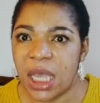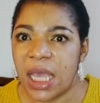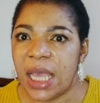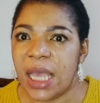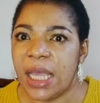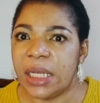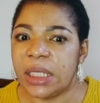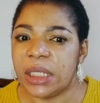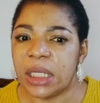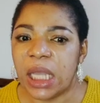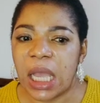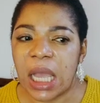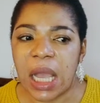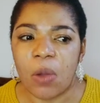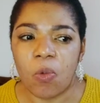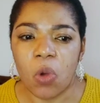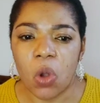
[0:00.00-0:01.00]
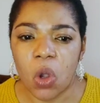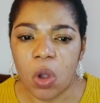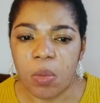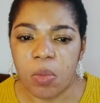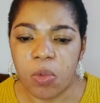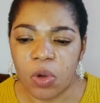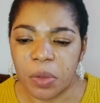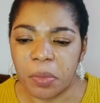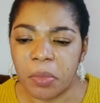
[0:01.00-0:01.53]
And I woke up
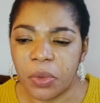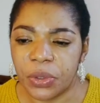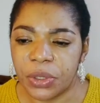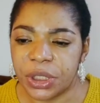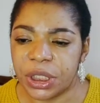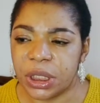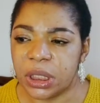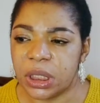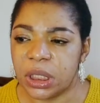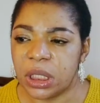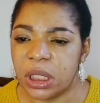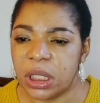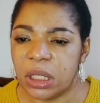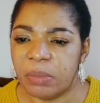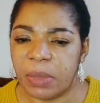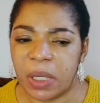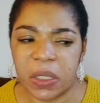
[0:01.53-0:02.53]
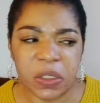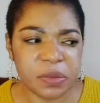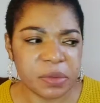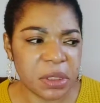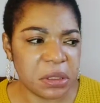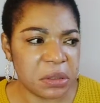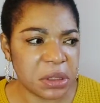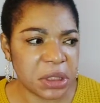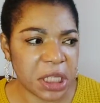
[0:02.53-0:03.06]
one morning. My
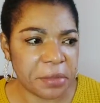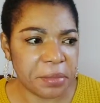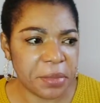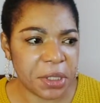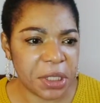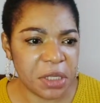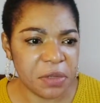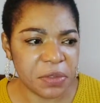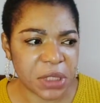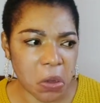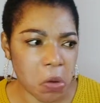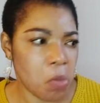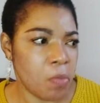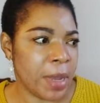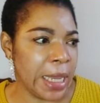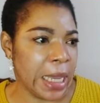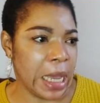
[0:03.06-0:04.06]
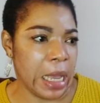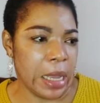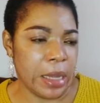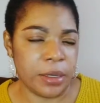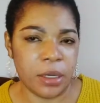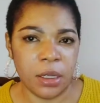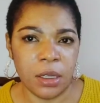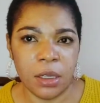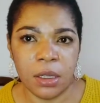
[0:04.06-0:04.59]
husband looked at me. He was like, oh my God,
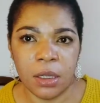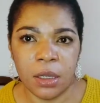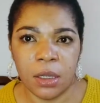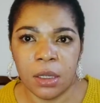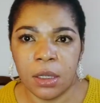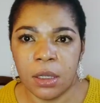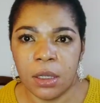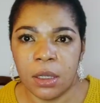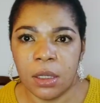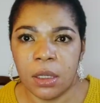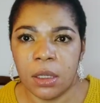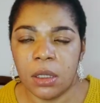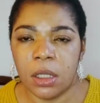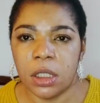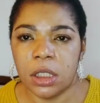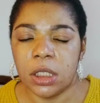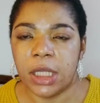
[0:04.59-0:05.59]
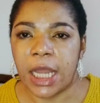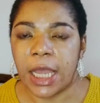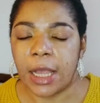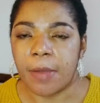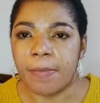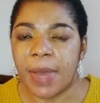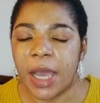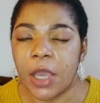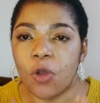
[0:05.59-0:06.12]

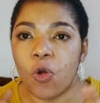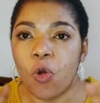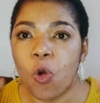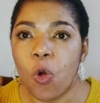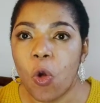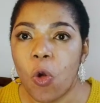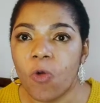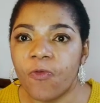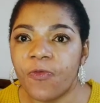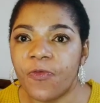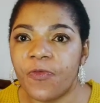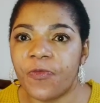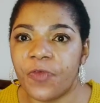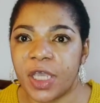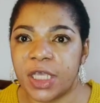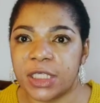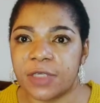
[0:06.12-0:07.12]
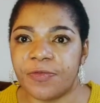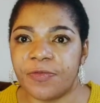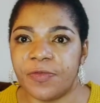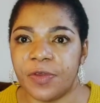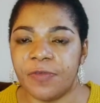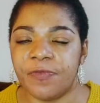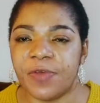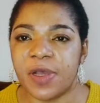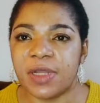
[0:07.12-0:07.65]
like my whole face
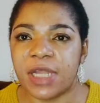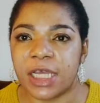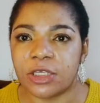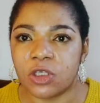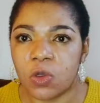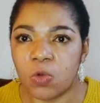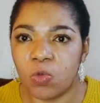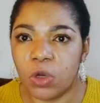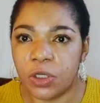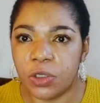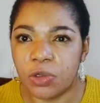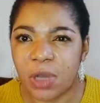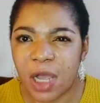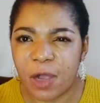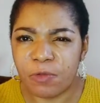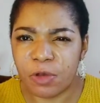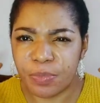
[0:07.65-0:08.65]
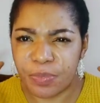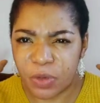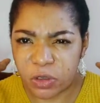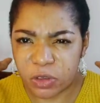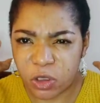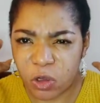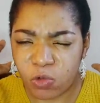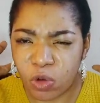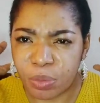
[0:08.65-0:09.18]
it felt like someone you know how when
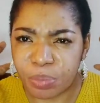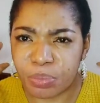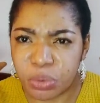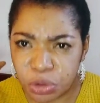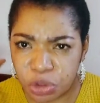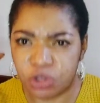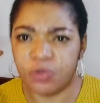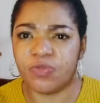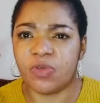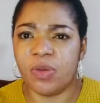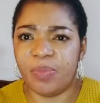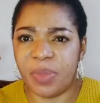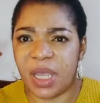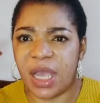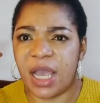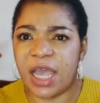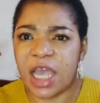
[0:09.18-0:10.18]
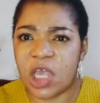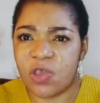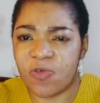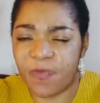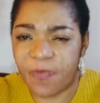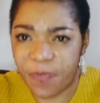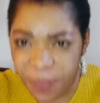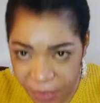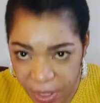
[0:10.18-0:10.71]
someone push you from behind and
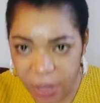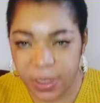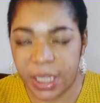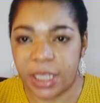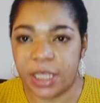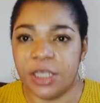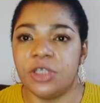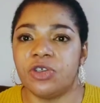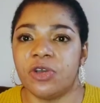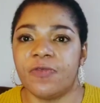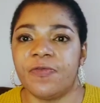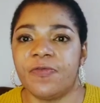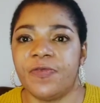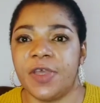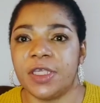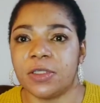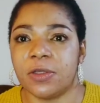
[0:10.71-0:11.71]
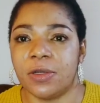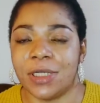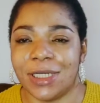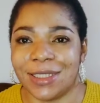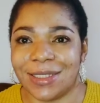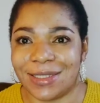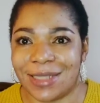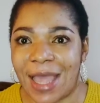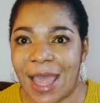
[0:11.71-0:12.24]
you fell and hit your face on the
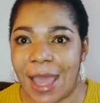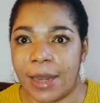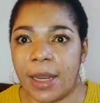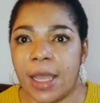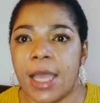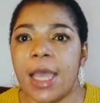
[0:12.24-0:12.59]
sand